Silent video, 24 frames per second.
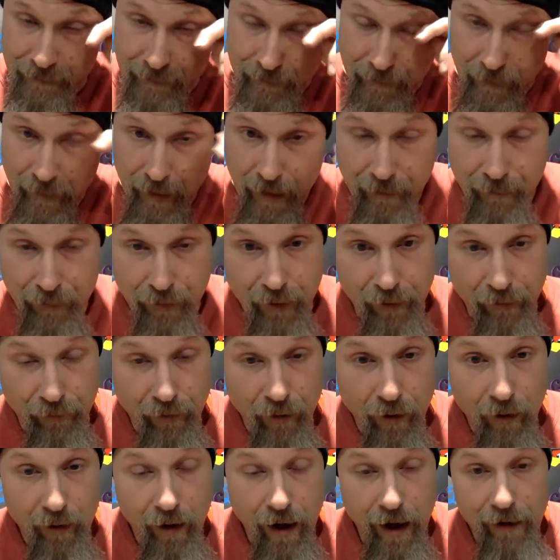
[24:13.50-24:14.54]
I'm going to put a
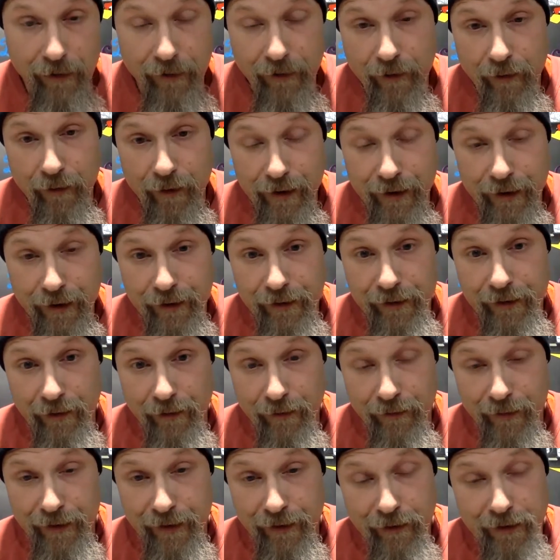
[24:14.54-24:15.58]
roll. I don't know what you're
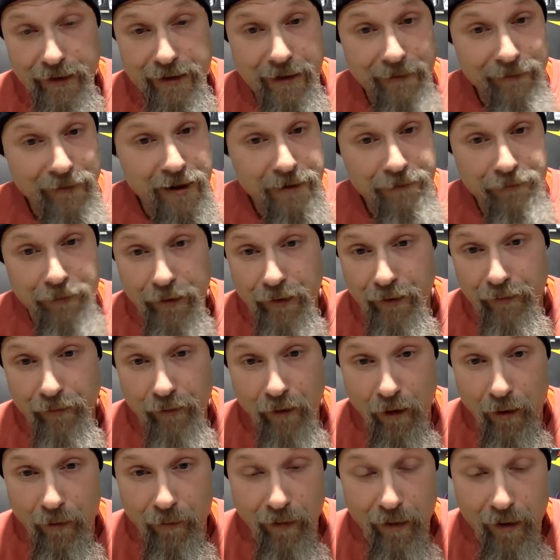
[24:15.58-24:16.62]
doing with yours. I'm just putting a
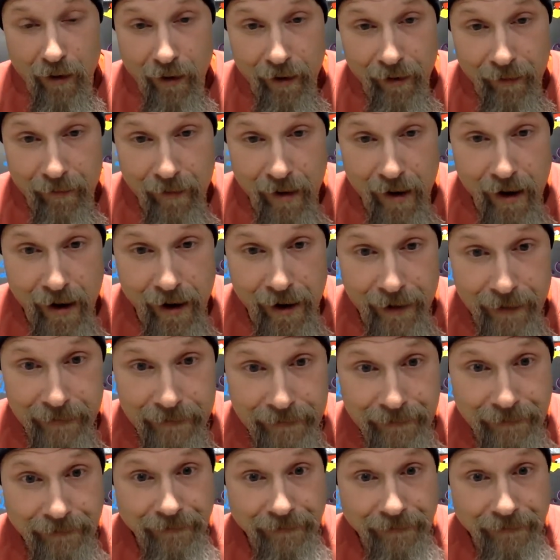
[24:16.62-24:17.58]
roll bar in mine.